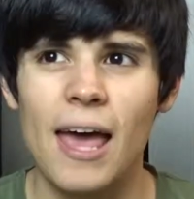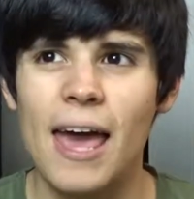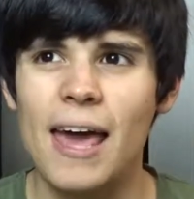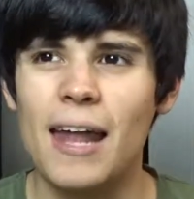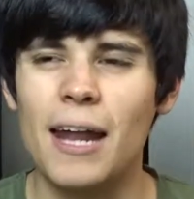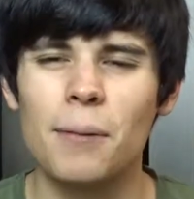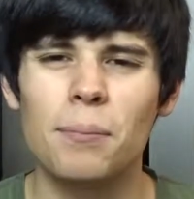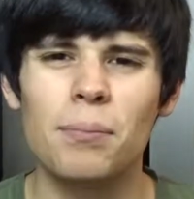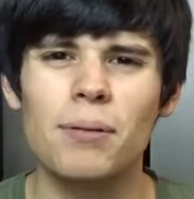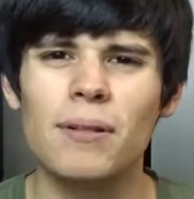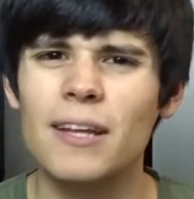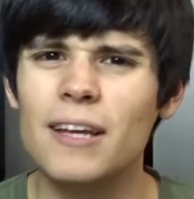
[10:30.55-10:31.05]

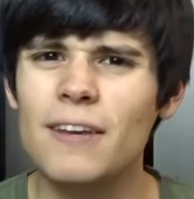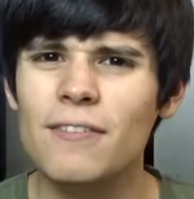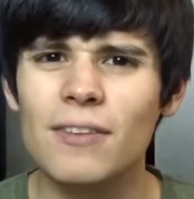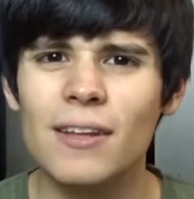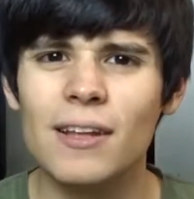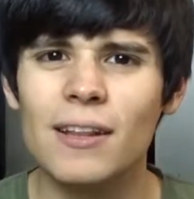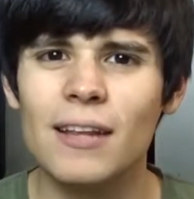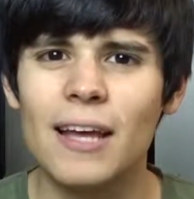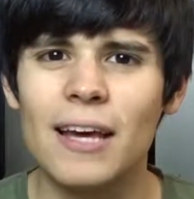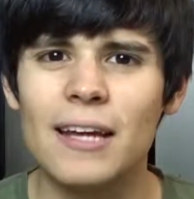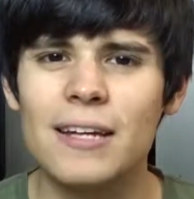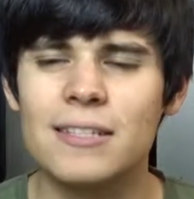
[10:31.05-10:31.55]
And I believe
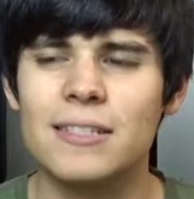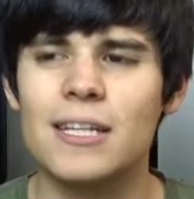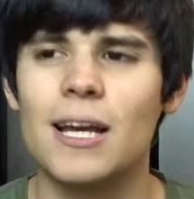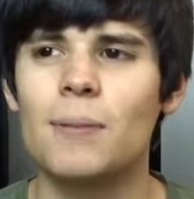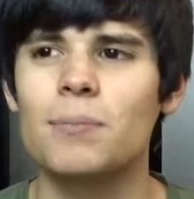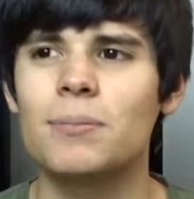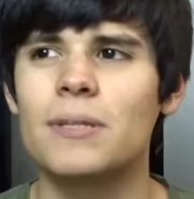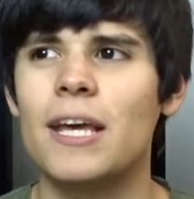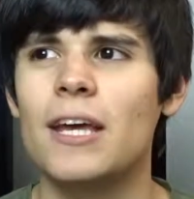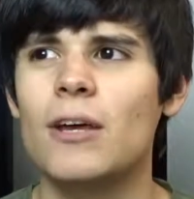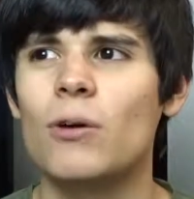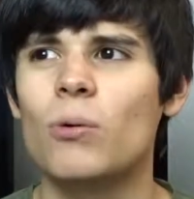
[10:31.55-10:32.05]
the latest
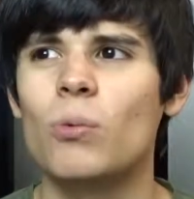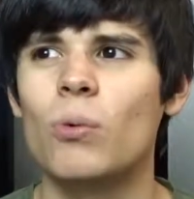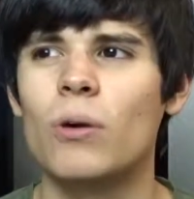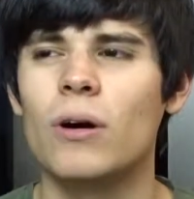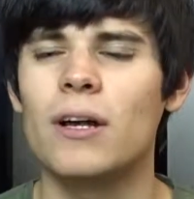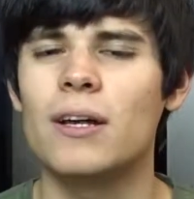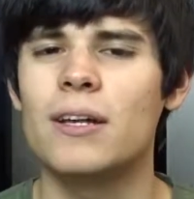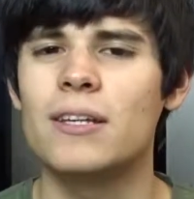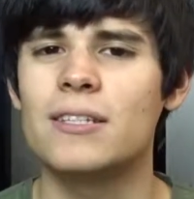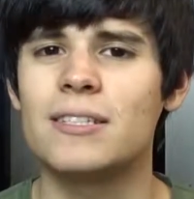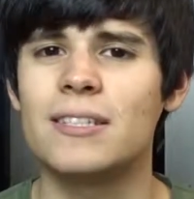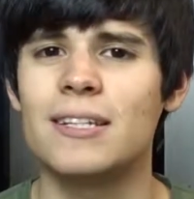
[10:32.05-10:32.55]
update
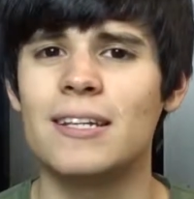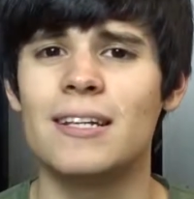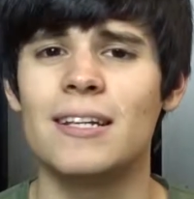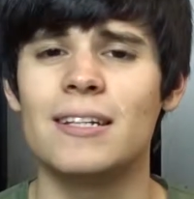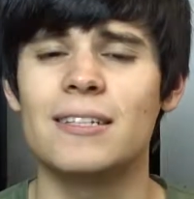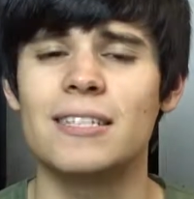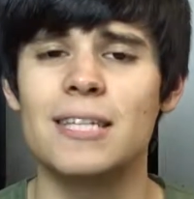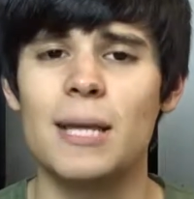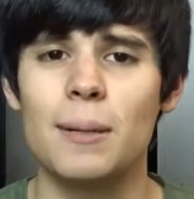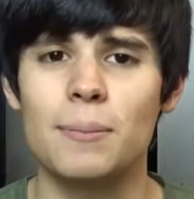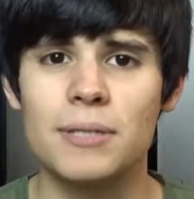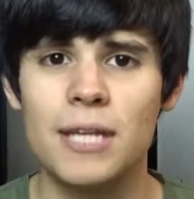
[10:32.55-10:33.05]
was
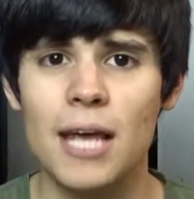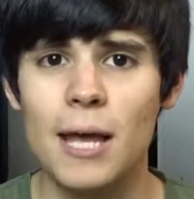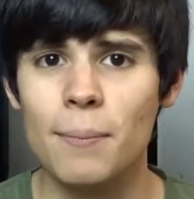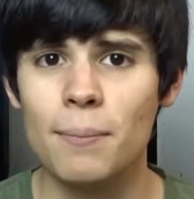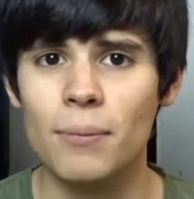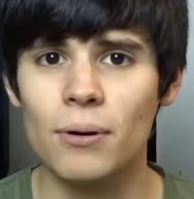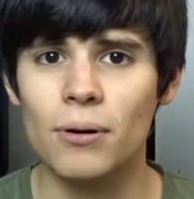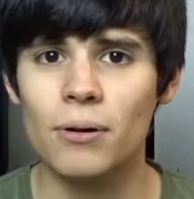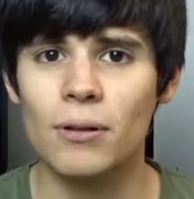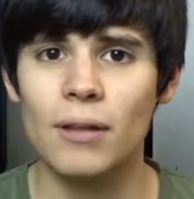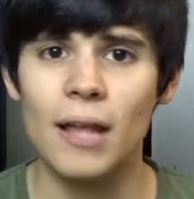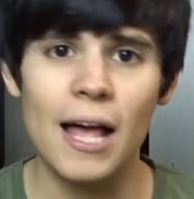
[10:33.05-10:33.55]
in
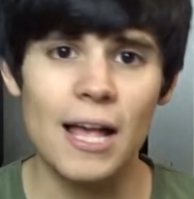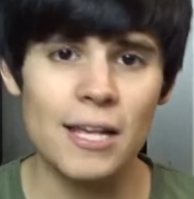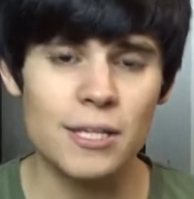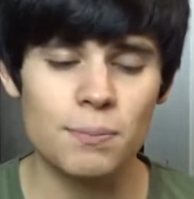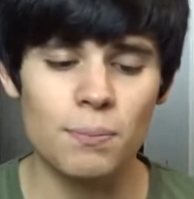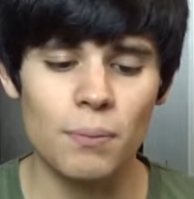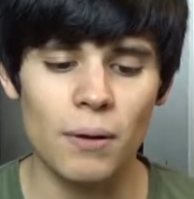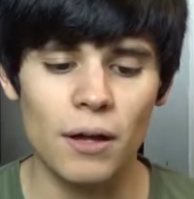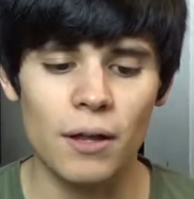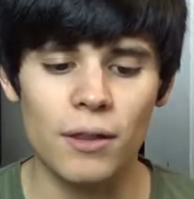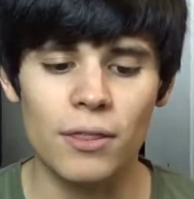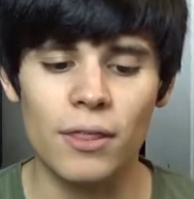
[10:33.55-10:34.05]
September
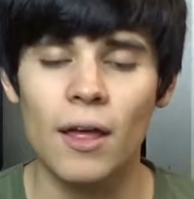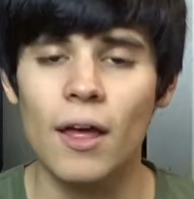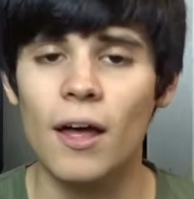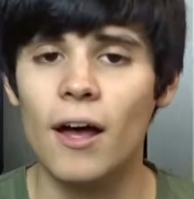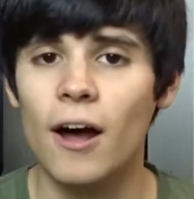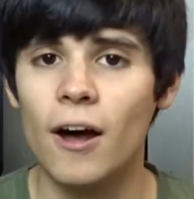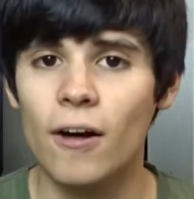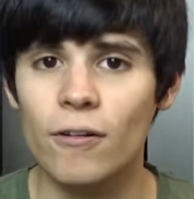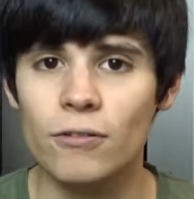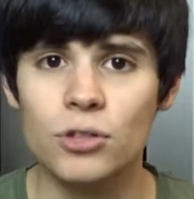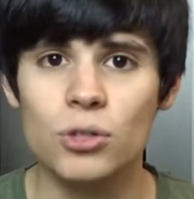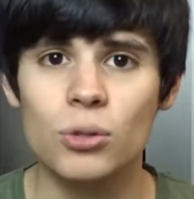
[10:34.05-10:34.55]
last month
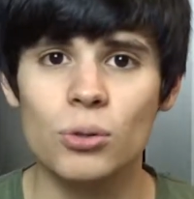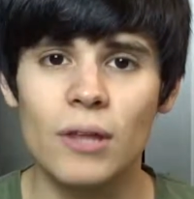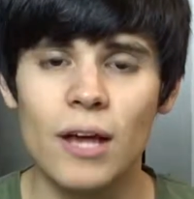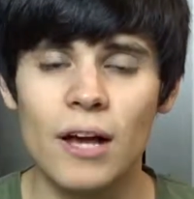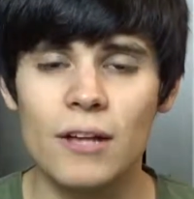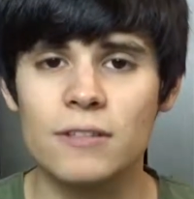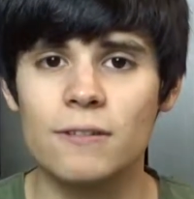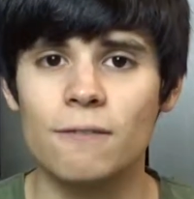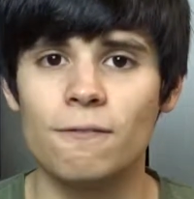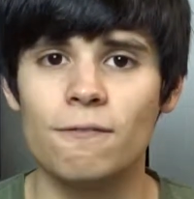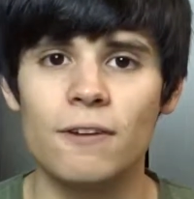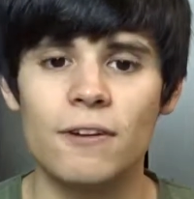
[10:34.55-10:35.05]
of
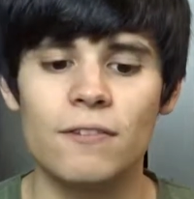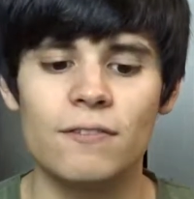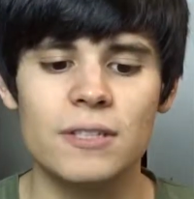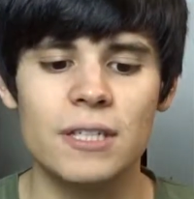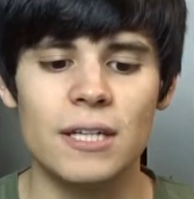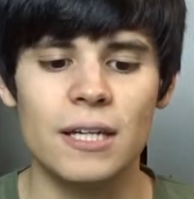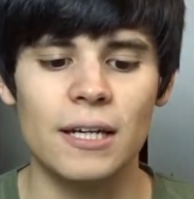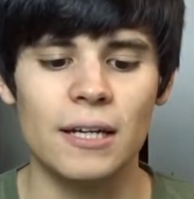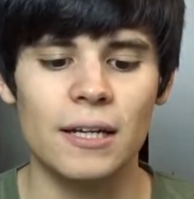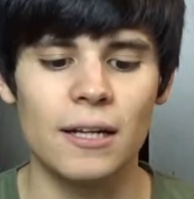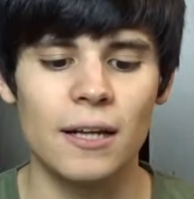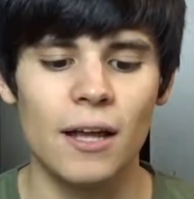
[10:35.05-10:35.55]

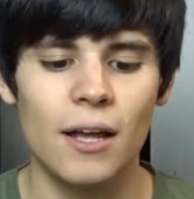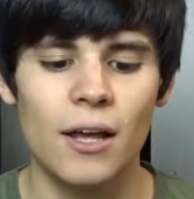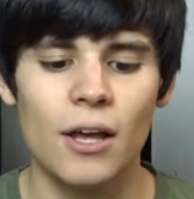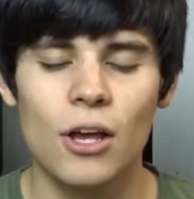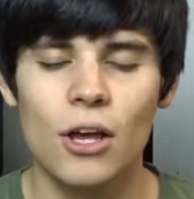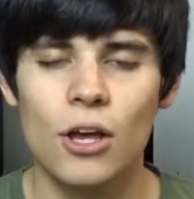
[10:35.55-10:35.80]
2015.